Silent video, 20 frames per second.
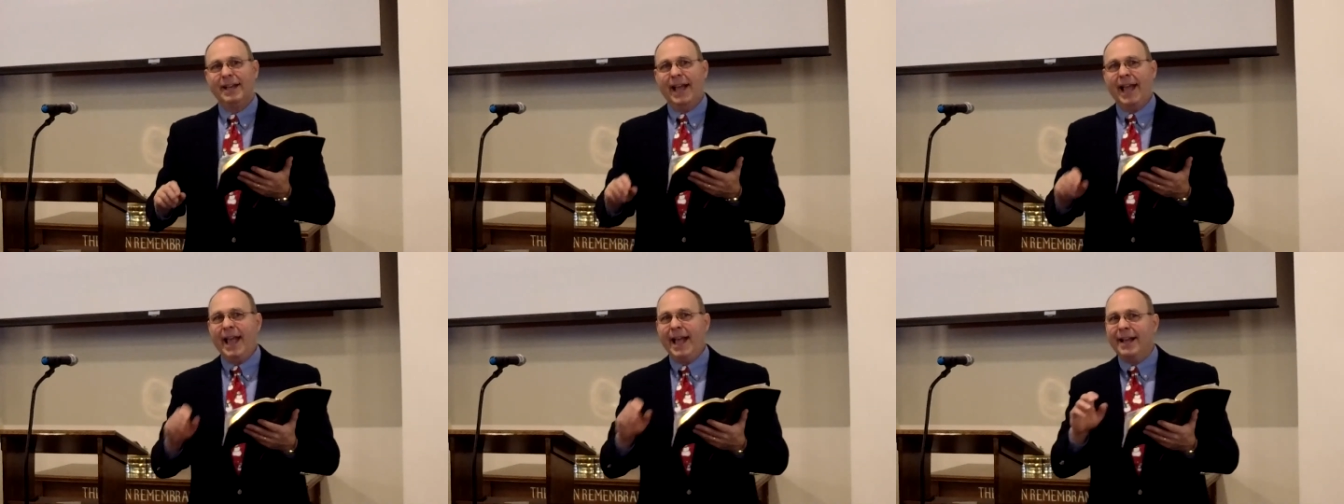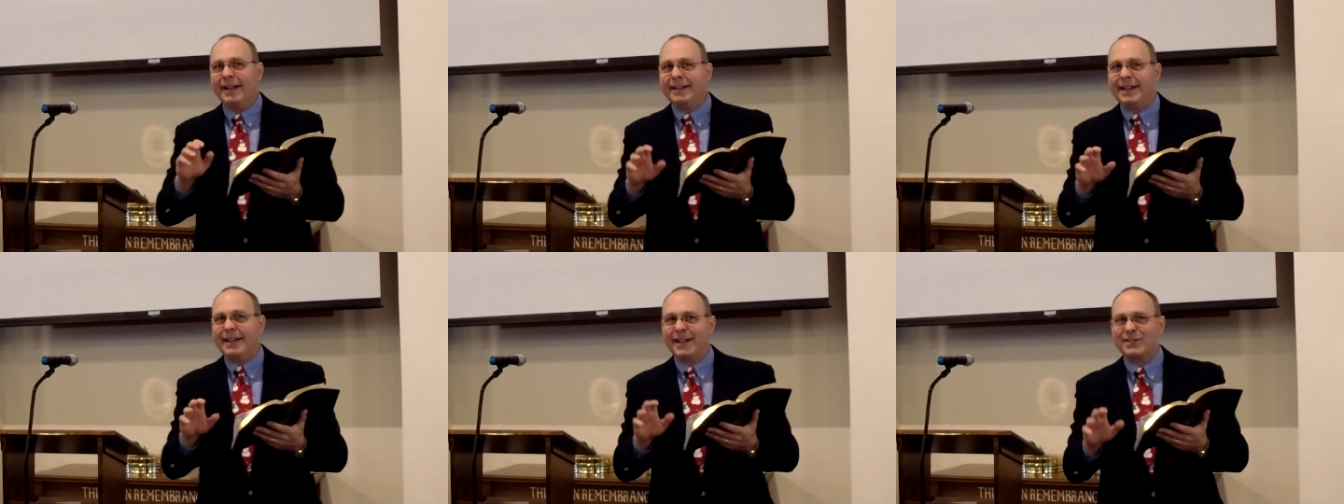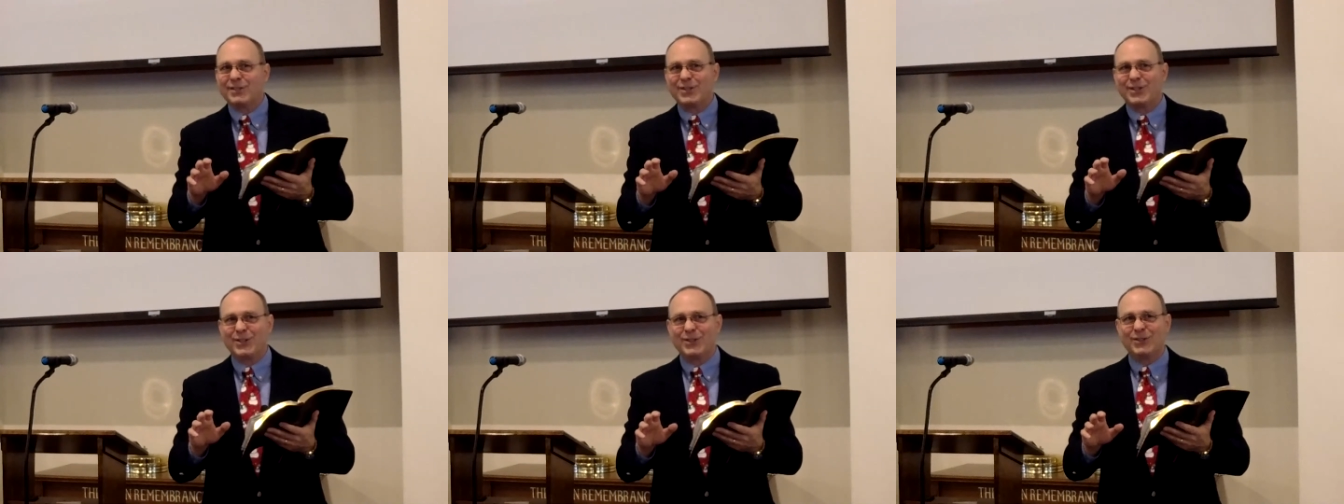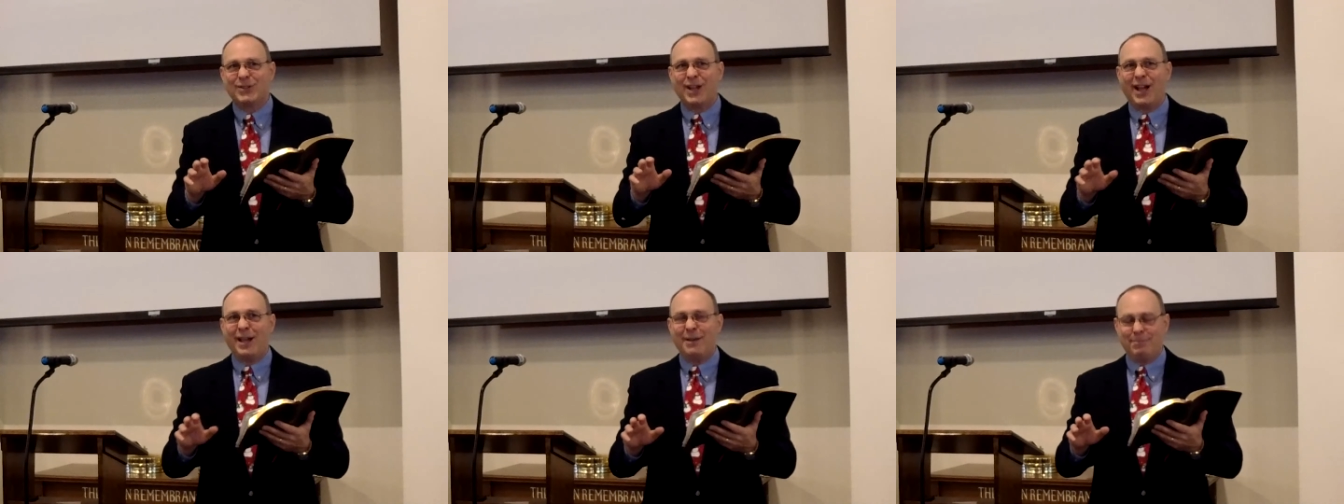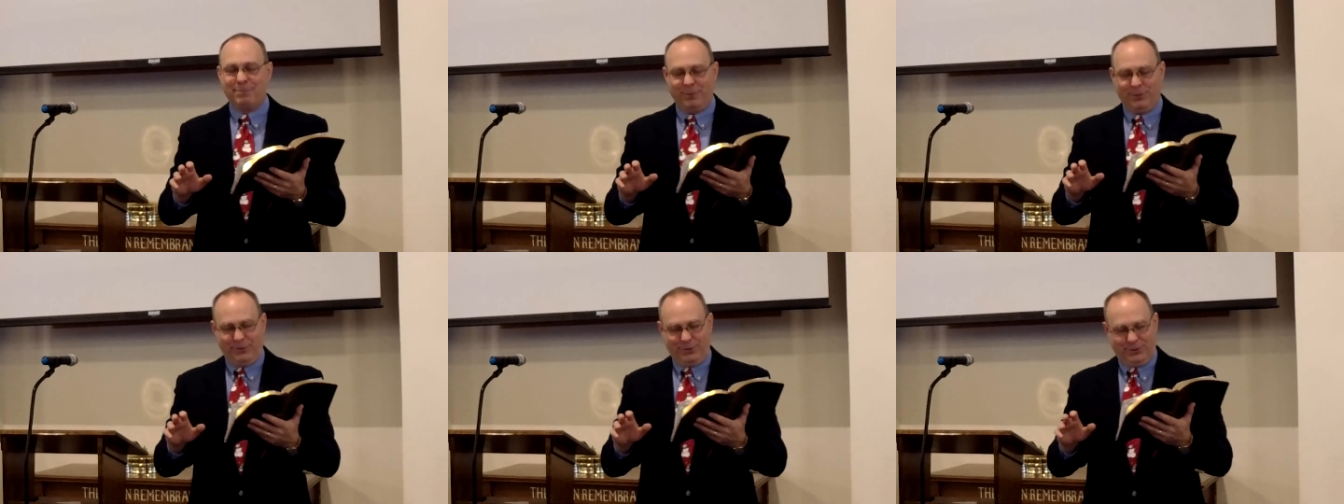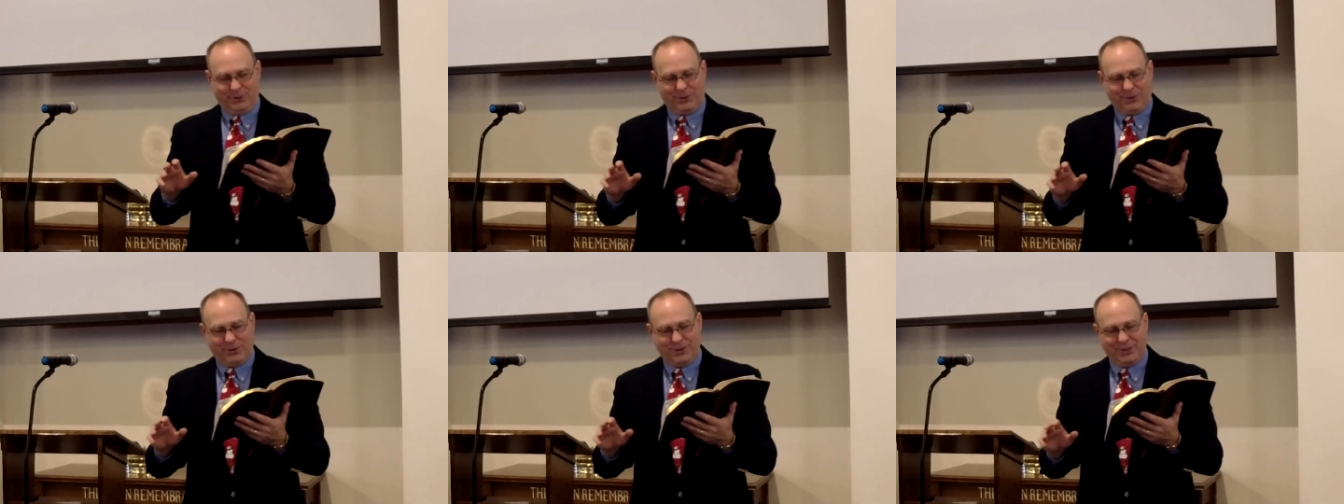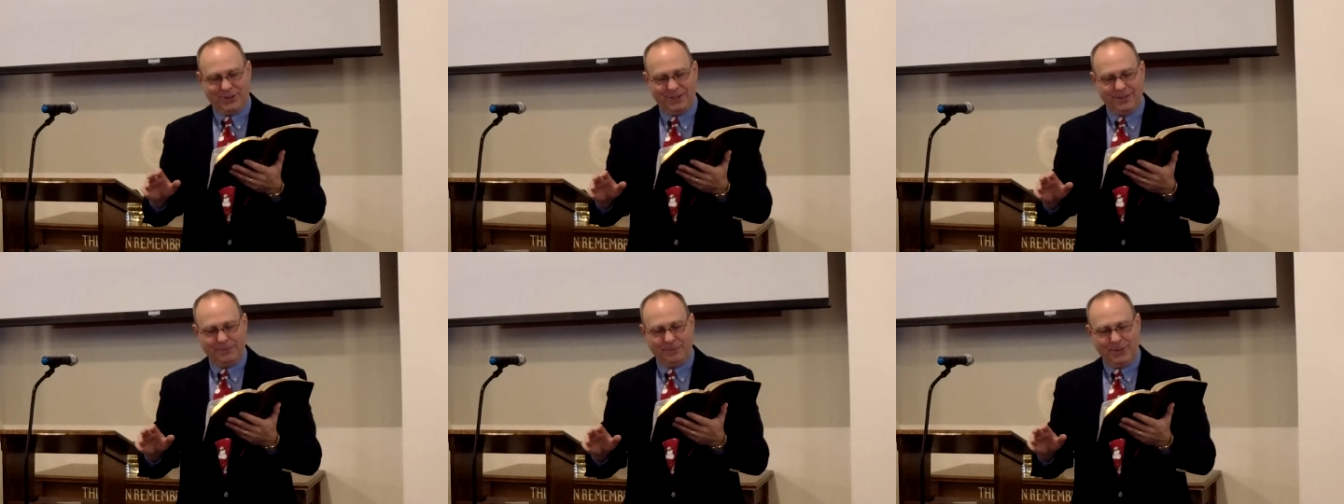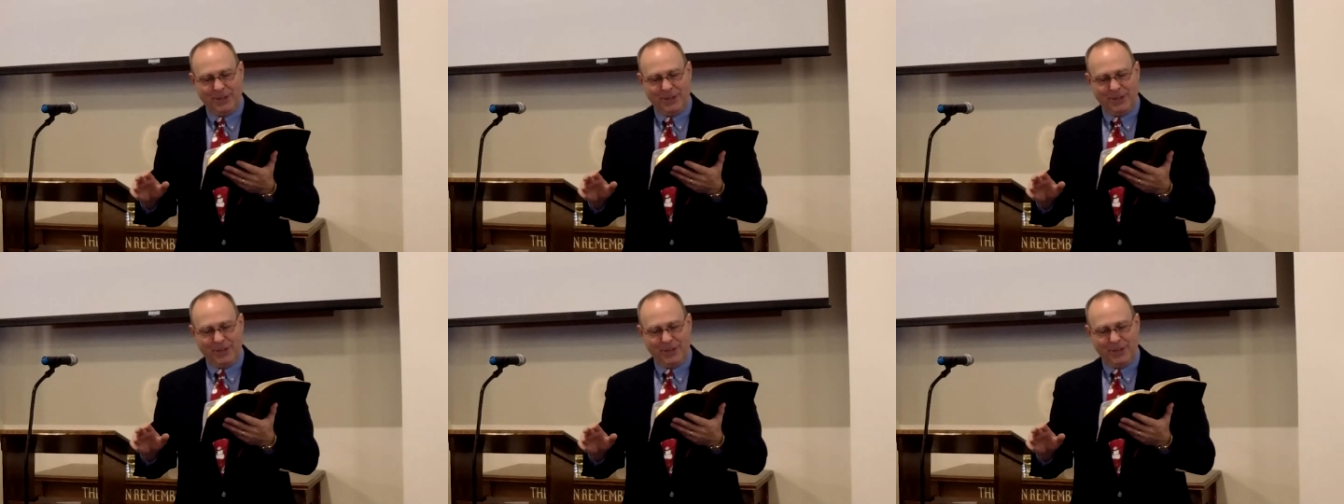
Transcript: And as disciples,